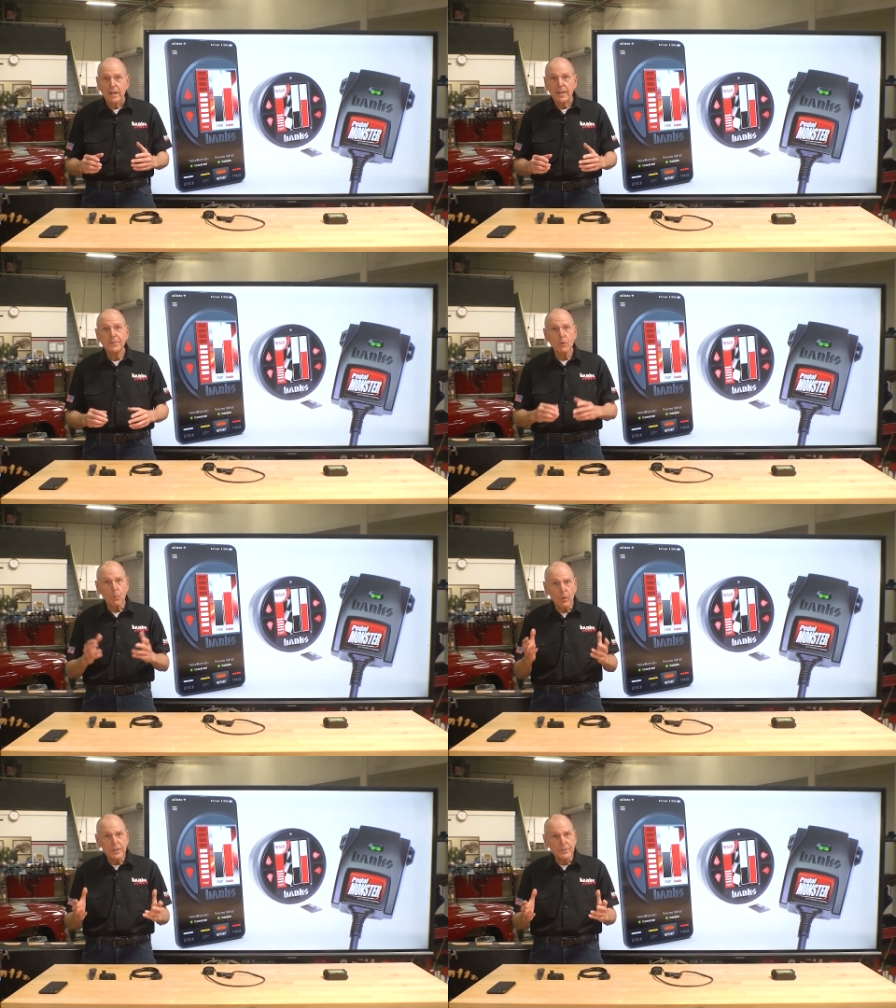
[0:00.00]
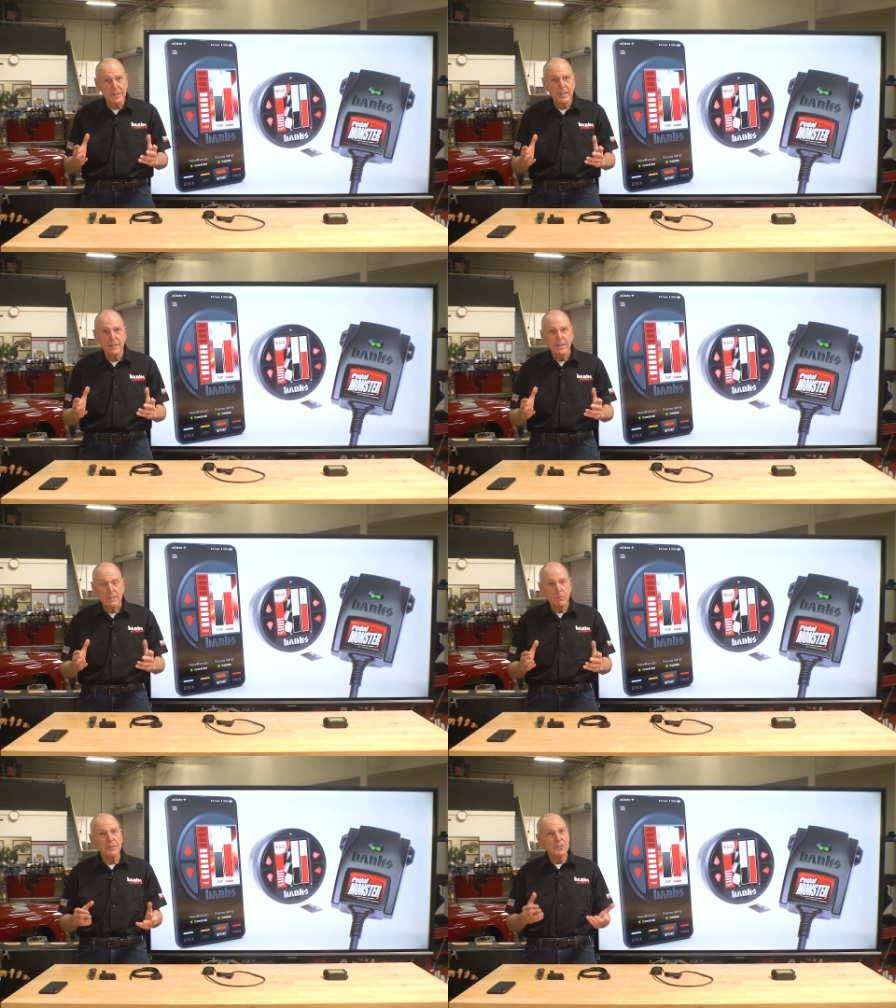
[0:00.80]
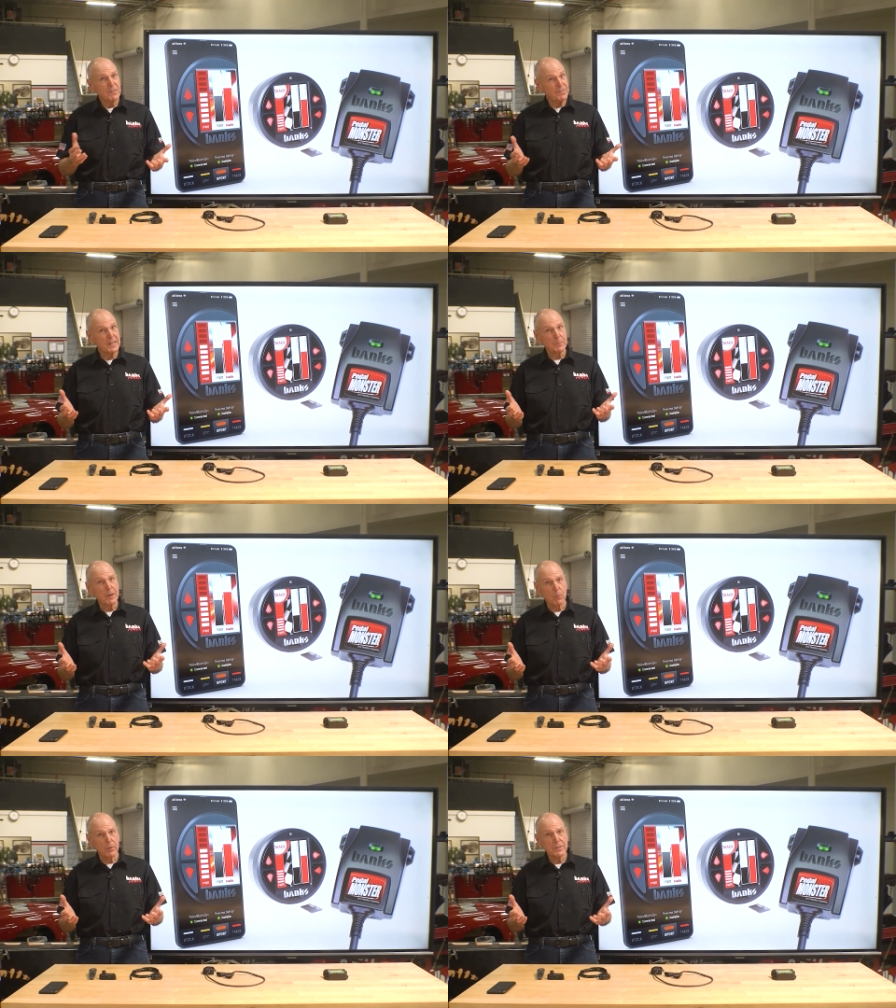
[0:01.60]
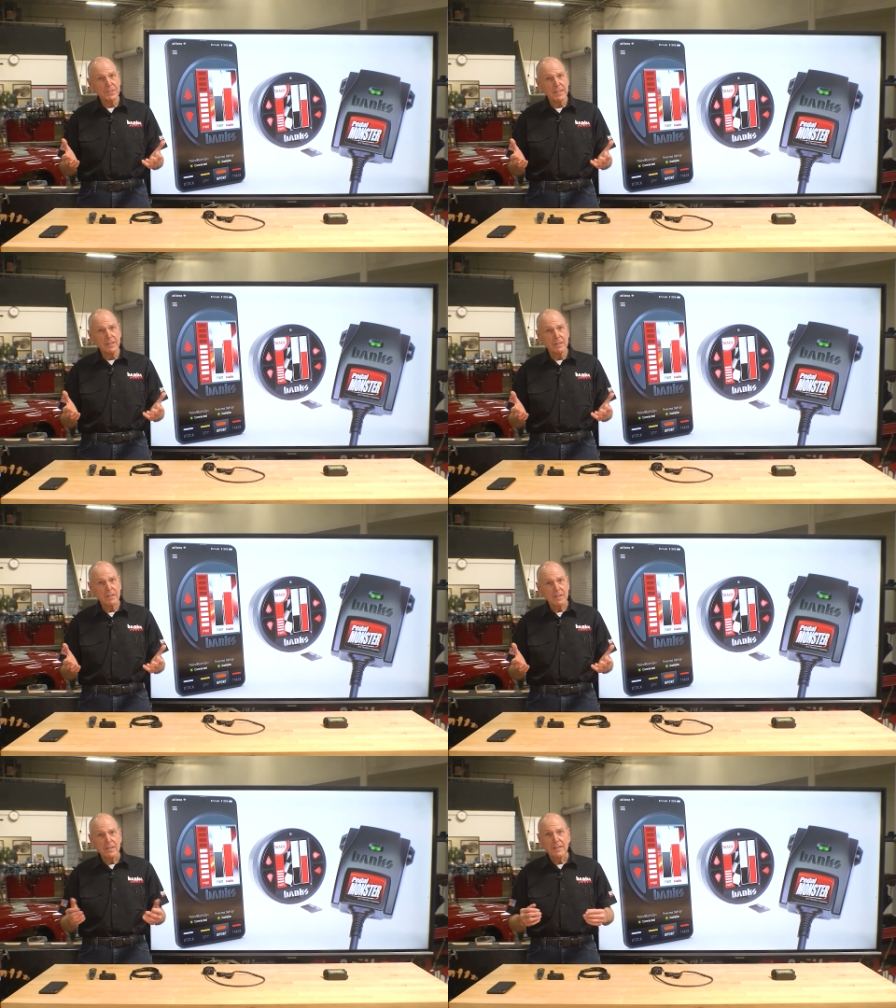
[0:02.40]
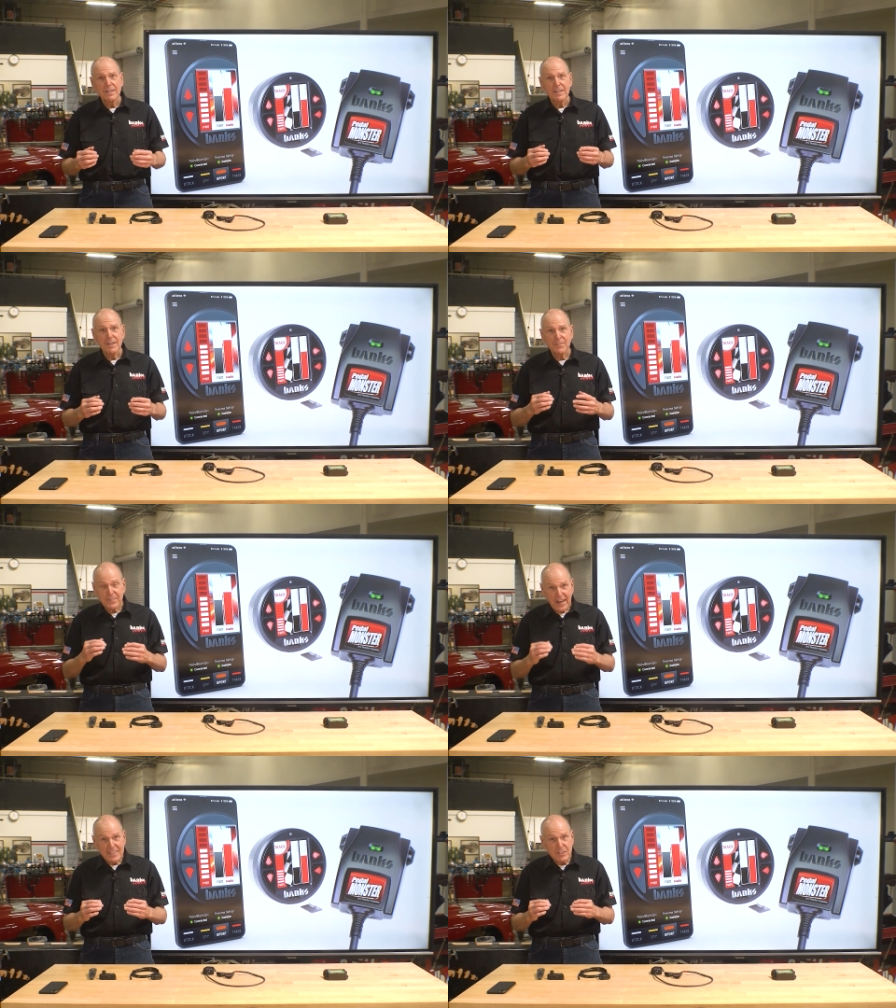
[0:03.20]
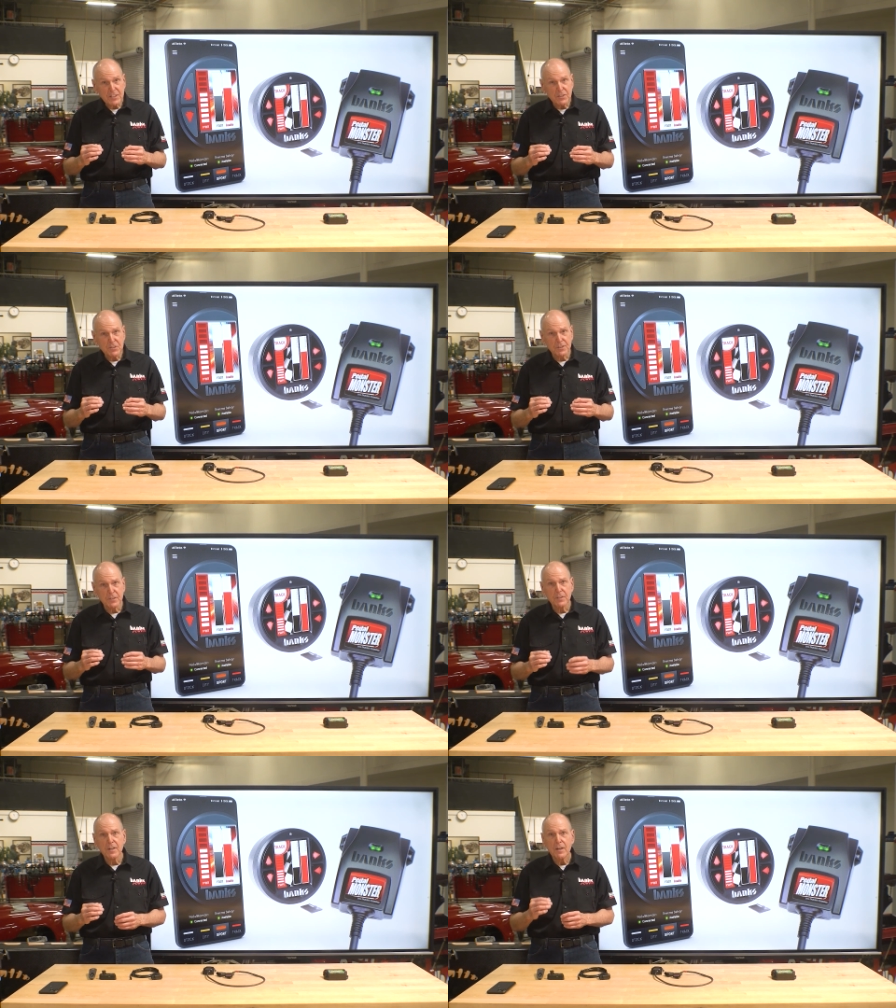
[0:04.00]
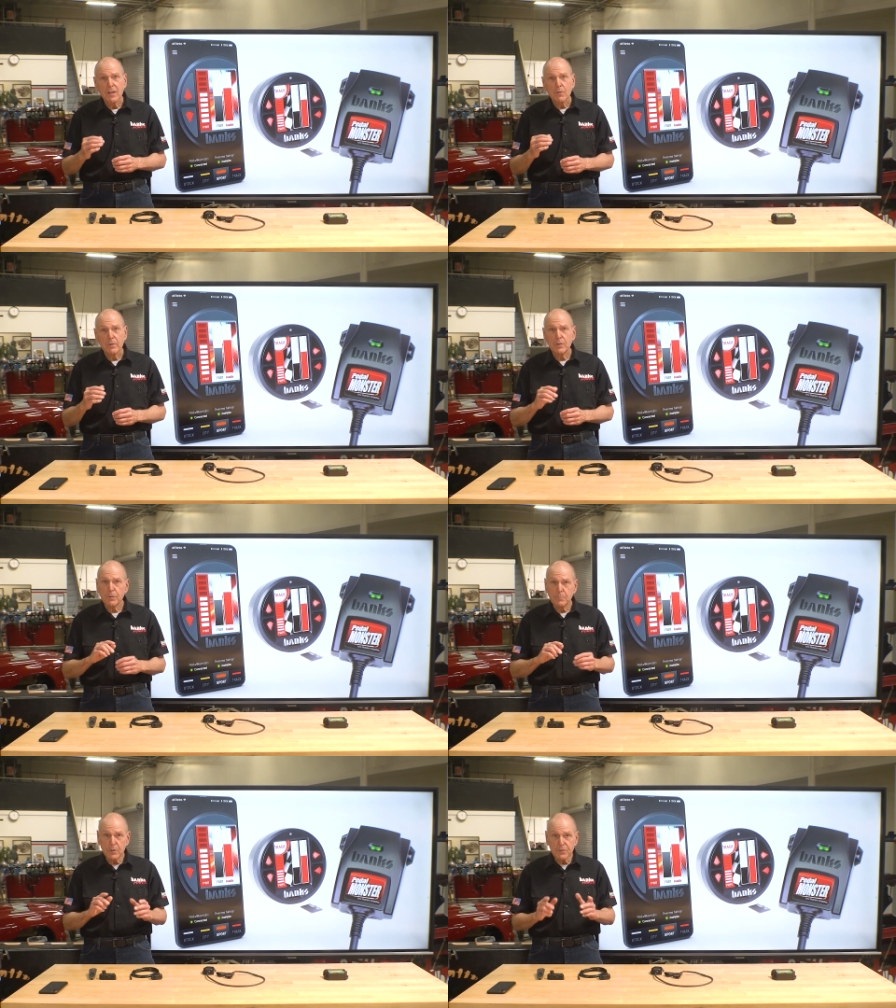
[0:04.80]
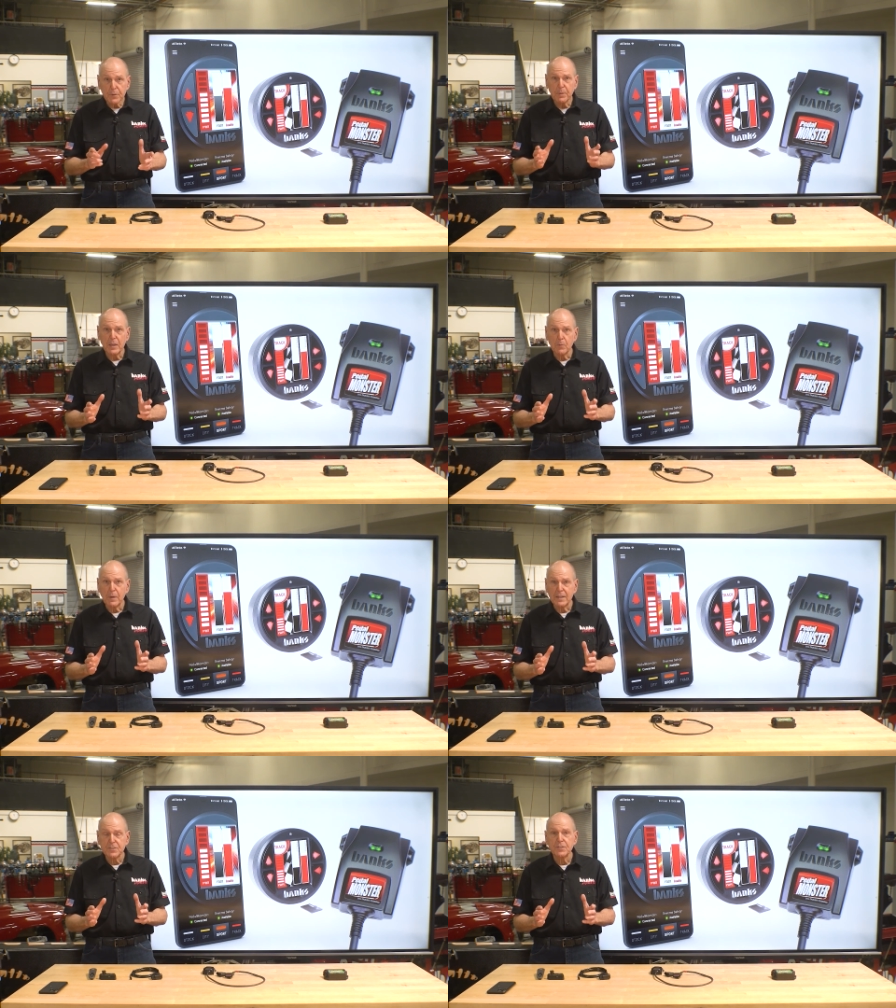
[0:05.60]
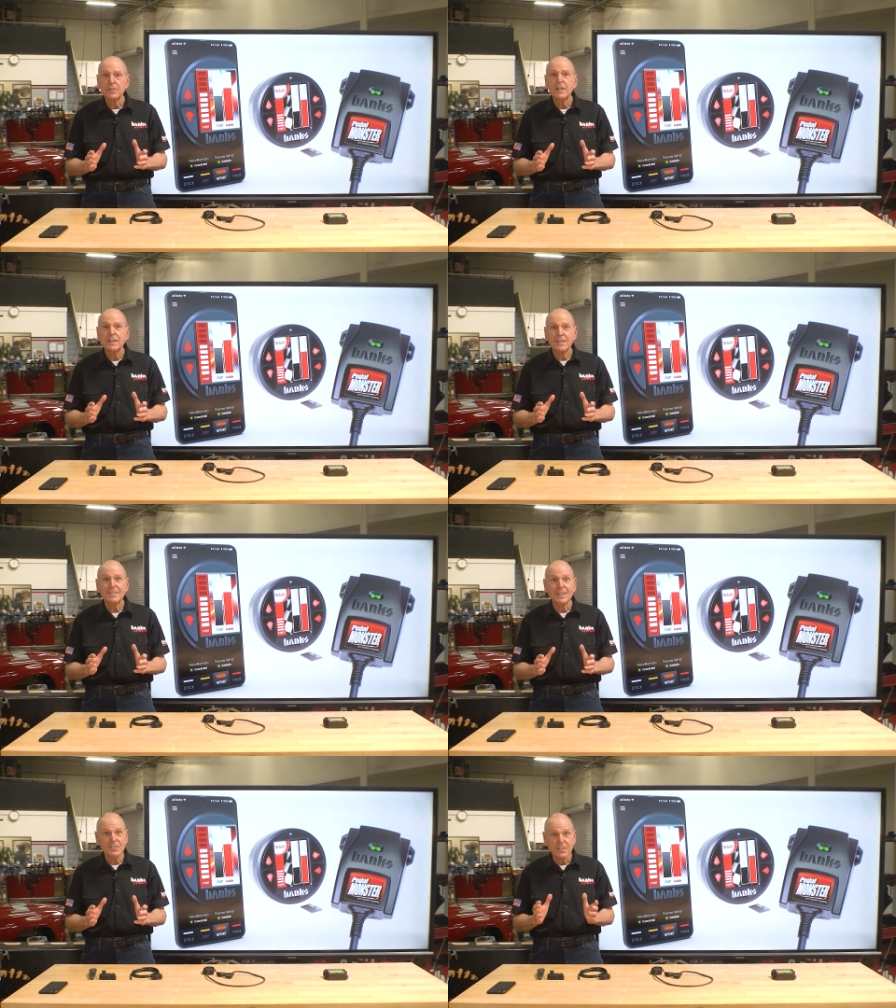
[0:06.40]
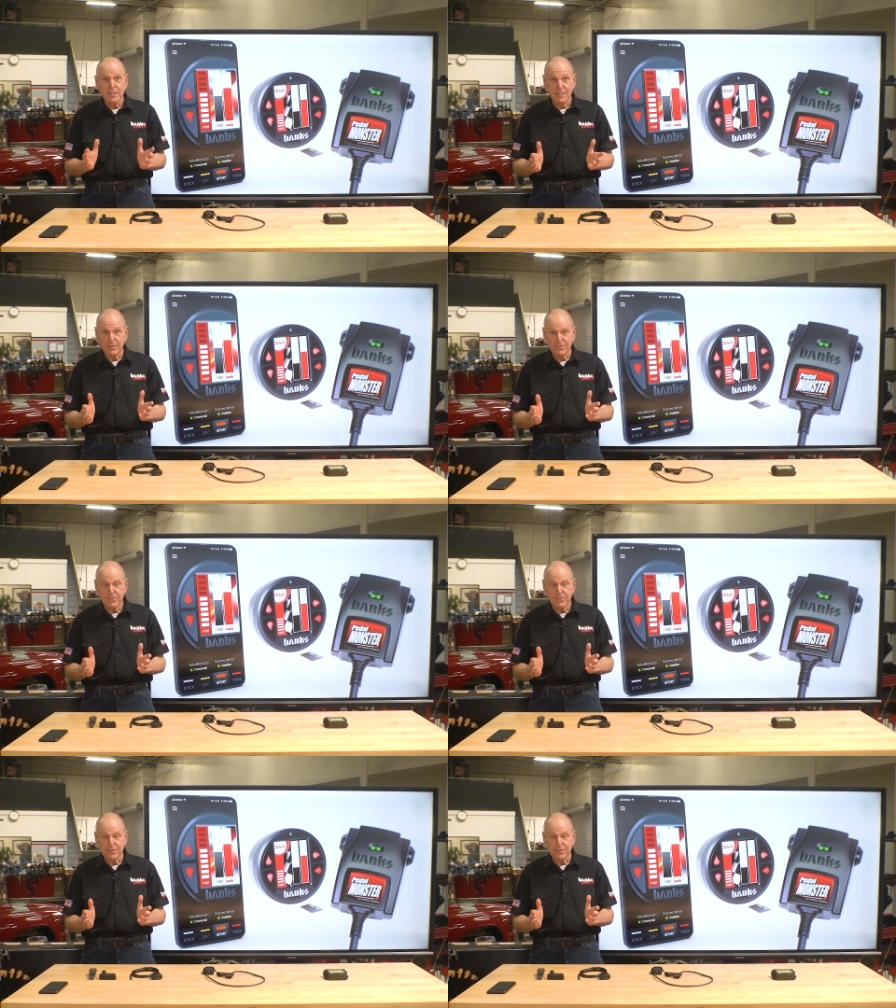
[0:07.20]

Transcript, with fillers: And if you're wondering, will this affect my warranty? If that's a concern, when you remove the pedal monster, it doesn't leave a